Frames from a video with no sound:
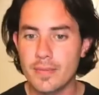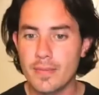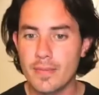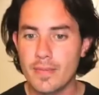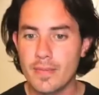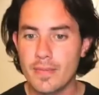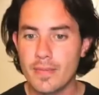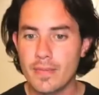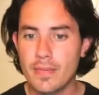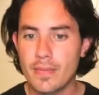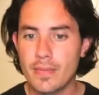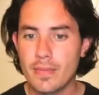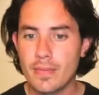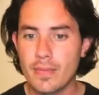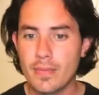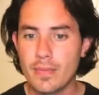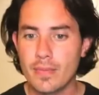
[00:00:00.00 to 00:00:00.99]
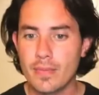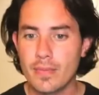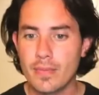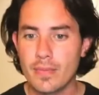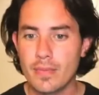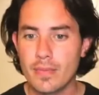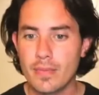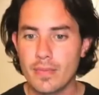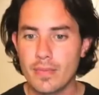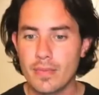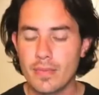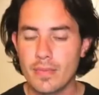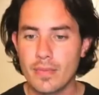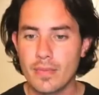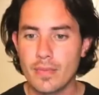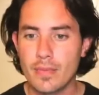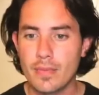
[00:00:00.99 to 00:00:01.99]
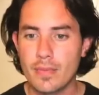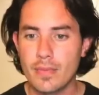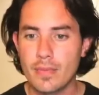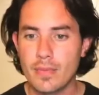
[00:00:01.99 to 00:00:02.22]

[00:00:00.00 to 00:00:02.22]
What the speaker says: No one is speaking in this clip.